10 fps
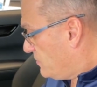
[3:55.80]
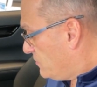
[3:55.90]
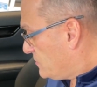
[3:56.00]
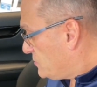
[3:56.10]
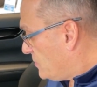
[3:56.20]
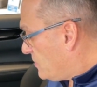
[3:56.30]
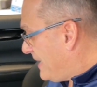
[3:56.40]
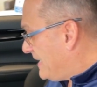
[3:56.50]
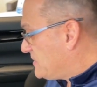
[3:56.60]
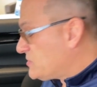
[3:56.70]
new this year
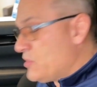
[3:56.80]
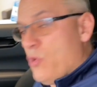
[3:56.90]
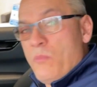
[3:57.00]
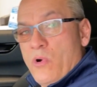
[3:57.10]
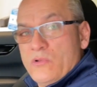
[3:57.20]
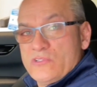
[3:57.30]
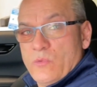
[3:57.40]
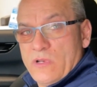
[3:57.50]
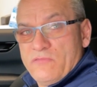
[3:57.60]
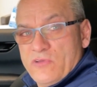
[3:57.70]
a snow mode. So
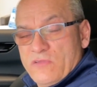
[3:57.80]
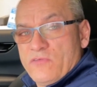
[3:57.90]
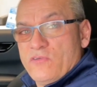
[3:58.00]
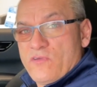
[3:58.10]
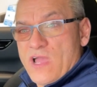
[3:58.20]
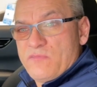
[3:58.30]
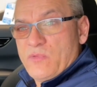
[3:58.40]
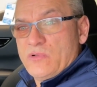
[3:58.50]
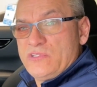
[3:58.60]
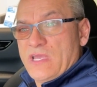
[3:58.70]
one of your different drive
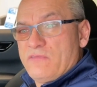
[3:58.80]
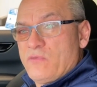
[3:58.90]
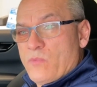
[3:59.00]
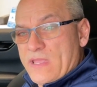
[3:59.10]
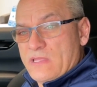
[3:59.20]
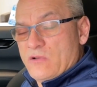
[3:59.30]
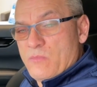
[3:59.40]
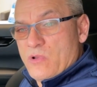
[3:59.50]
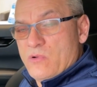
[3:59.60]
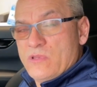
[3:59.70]
modes, you have the regular
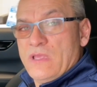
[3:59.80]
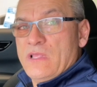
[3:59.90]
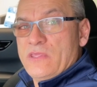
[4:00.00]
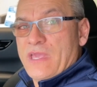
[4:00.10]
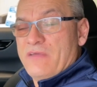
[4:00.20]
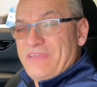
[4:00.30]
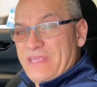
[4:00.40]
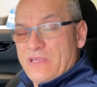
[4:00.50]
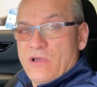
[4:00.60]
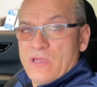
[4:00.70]
mode, you have
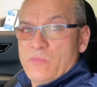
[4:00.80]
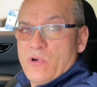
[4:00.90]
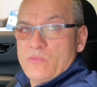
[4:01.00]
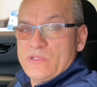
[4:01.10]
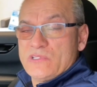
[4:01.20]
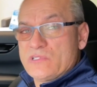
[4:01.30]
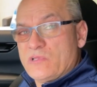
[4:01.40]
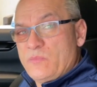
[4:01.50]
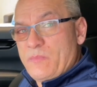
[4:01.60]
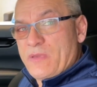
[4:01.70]
econ mode, which is a
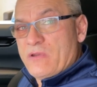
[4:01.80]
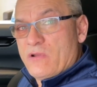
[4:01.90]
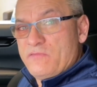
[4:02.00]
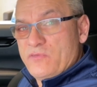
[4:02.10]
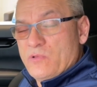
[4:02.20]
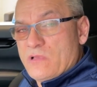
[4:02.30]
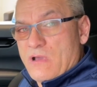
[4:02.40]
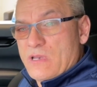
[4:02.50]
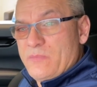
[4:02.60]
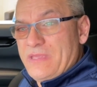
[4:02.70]
little bit better on fuel
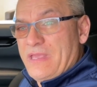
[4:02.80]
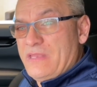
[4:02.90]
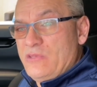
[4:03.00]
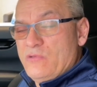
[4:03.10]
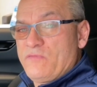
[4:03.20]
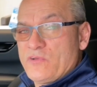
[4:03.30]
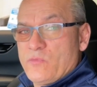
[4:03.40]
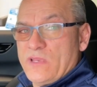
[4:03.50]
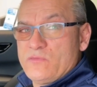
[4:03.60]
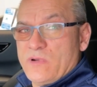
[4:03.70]
economy, and new for
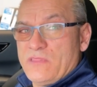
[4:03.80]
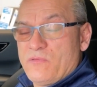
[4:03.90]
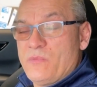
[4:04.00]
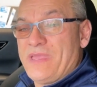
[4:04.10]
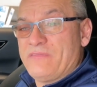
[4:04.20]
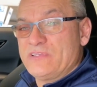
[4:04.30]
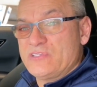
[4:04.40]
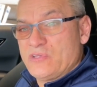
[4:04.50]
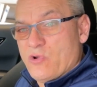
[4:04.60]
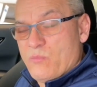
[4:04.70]
2023 we have a
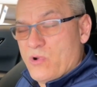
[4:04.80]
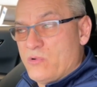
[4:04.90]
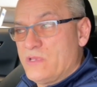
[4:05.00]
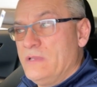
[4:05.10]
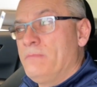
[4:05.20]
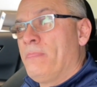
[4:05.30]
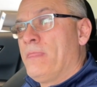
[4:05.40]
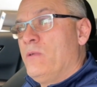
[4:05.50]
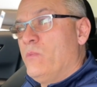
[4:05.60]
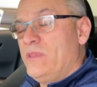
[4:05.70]
snow mode.
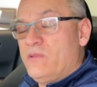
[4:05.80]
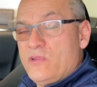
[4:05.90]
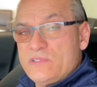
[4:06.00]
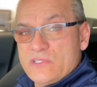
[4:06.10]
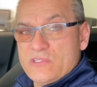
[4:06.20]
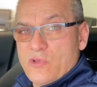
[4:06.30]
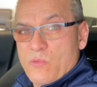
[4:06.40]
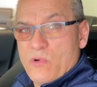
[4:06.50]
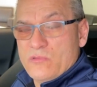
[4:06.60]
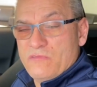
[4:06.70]
When you're using
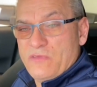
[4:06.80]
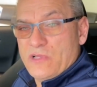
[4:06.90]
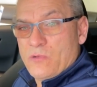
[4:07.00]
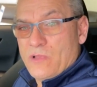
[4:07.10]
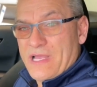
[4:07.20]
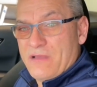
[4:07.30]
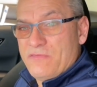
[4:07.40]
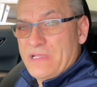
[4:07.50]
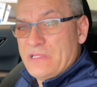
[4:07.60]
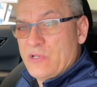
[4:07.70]
snow mode, the vehicle will
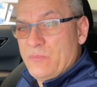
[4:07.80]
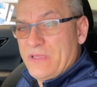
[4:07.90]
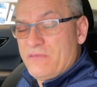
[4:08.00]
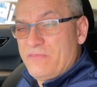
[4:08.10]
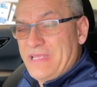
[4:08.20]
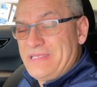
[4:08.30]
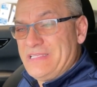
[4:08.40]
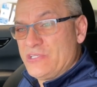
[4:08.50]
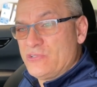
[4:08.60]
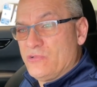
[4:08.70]
have a little bit of
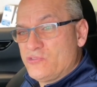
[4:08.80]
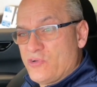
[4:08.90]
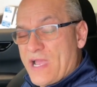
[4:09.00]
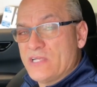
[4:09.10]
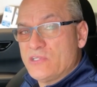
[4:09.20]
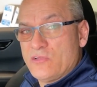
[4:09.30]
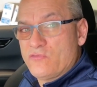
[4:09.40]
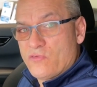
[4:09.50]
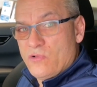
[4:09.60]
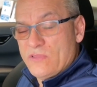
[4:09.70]
additional traction
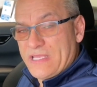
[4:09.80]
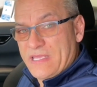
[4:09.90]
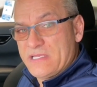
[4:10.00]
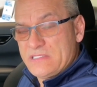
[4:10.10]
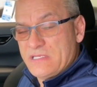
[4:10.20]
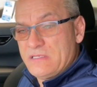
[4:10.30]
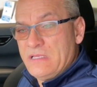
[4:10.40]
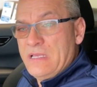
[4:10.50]
control that kicks in